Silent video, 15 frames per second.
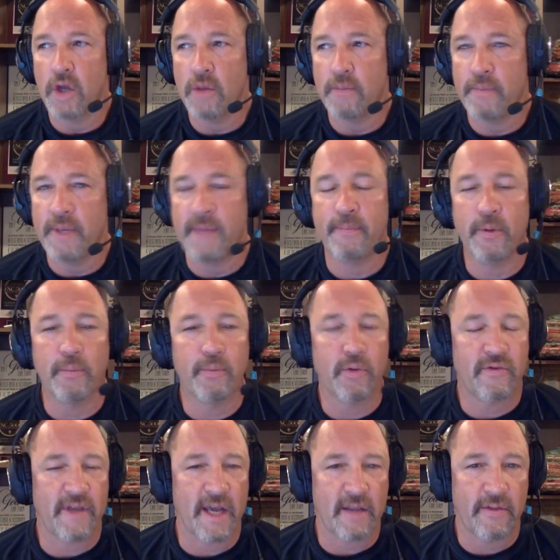people
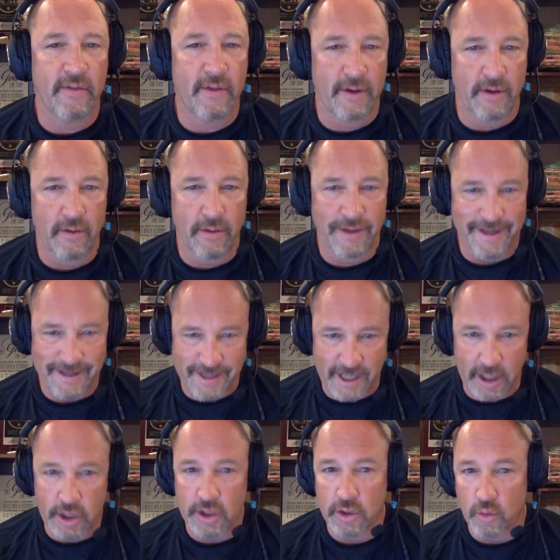protect their
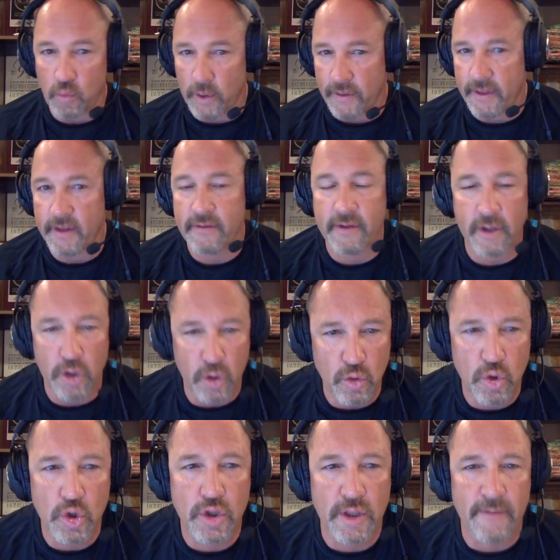addiction with
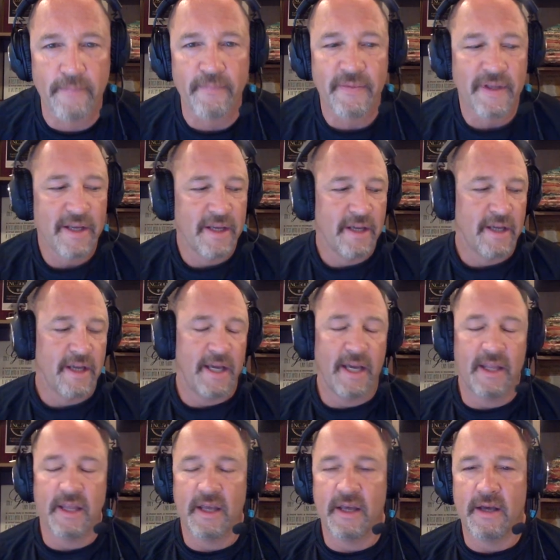delusion.
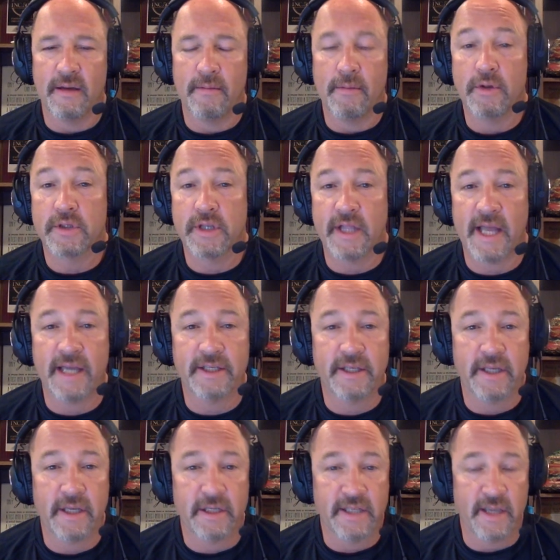And the most
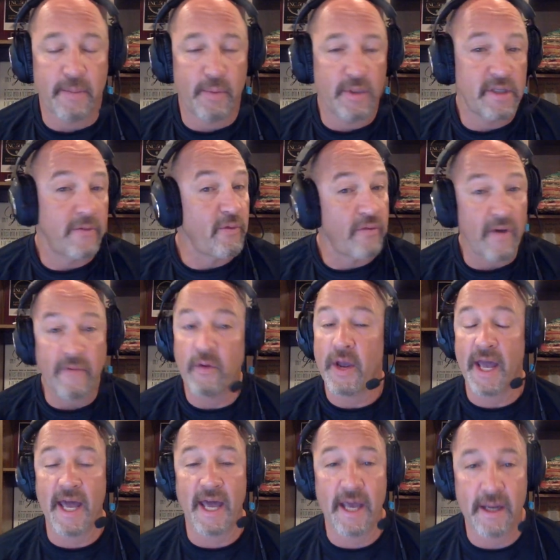classic example is if you've ever
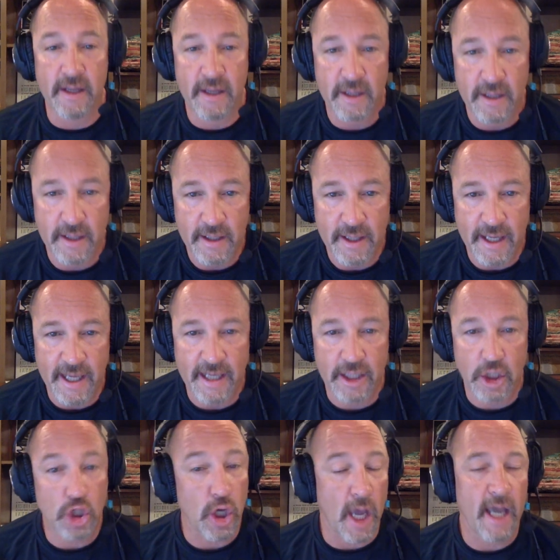had a
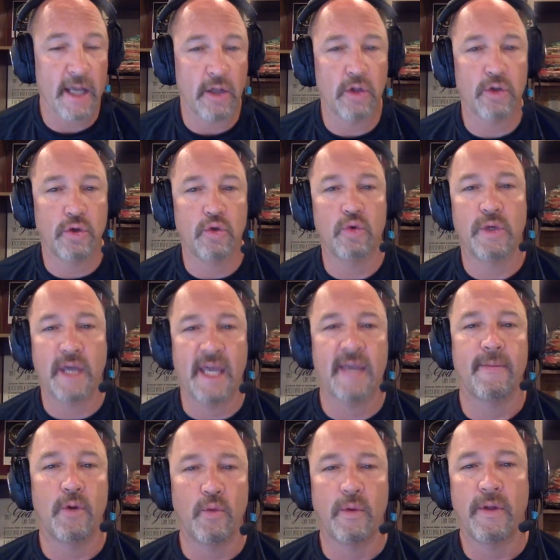child who
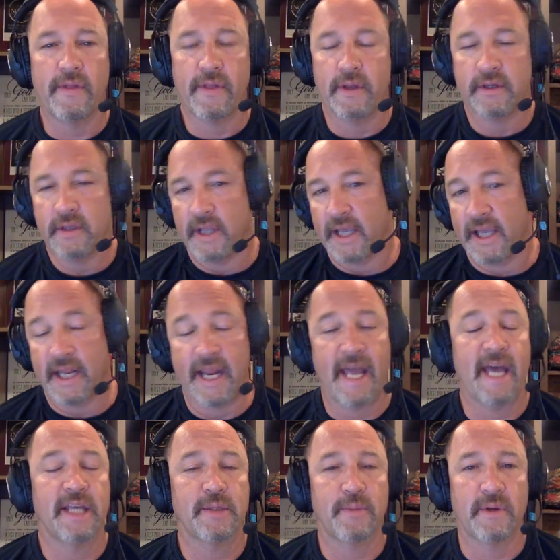came in with like an
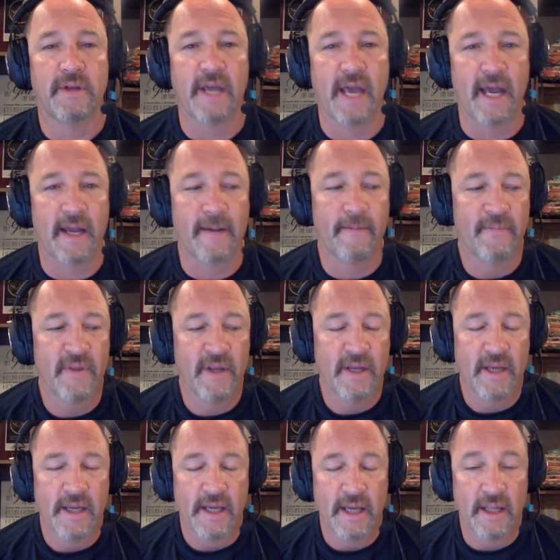asthma attack,
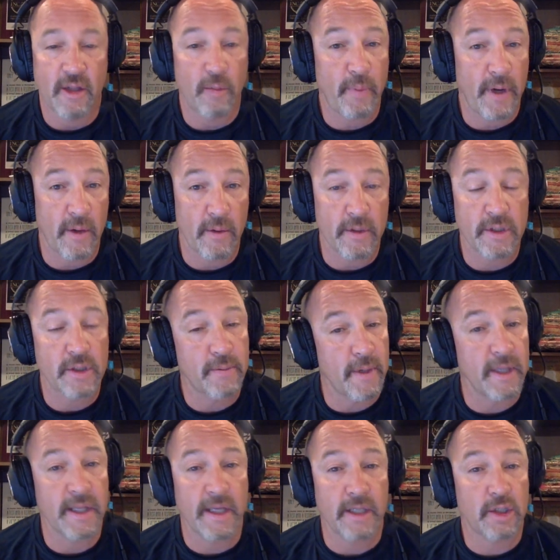and the parents
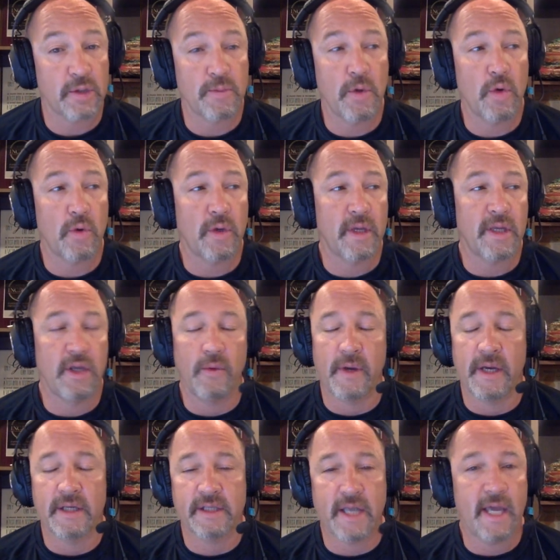smelled like smoke, and you
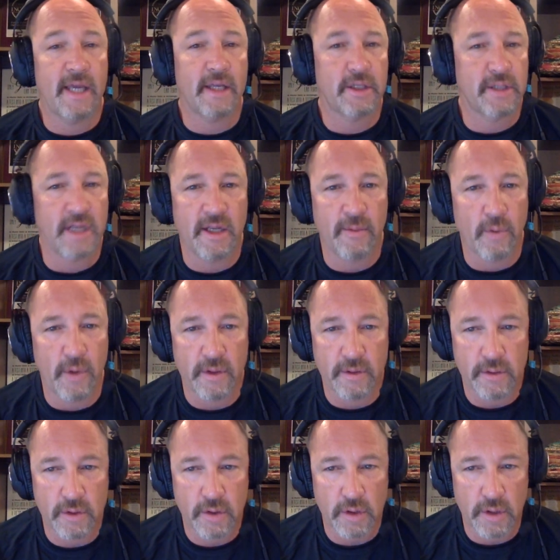ask, hey, does anyone
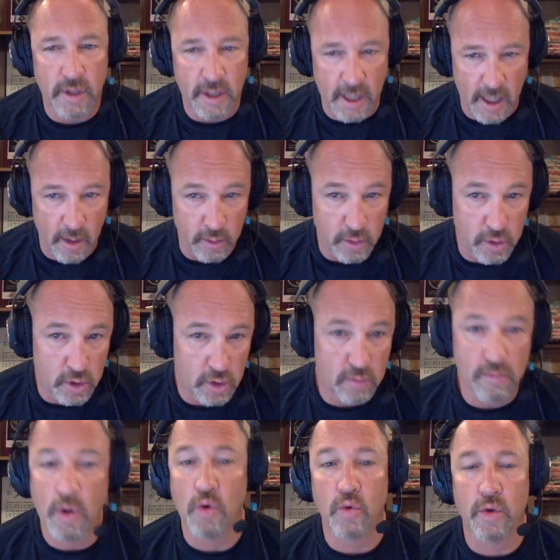in the house
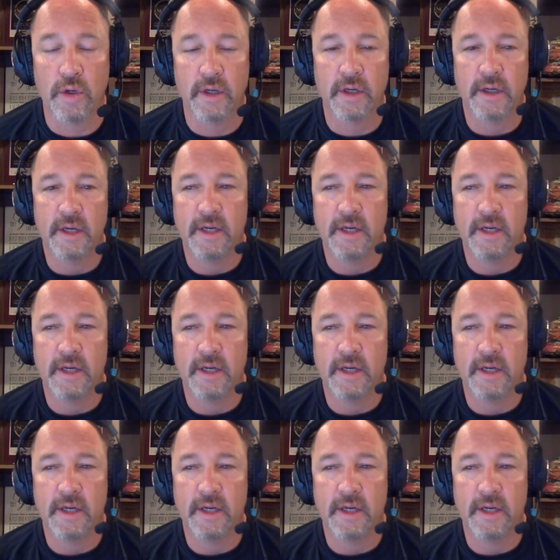smoke?